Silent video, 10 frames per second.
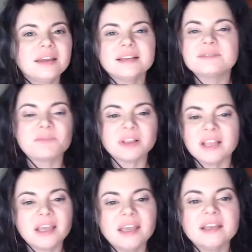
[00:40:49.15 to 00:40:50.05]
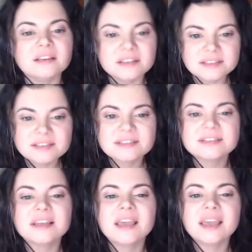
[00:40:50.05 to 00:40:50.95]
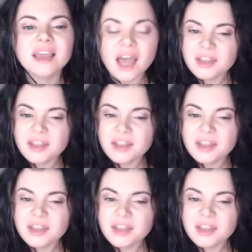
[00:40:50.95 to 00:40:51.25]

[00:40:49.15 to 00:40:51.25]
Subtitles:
it's plain to see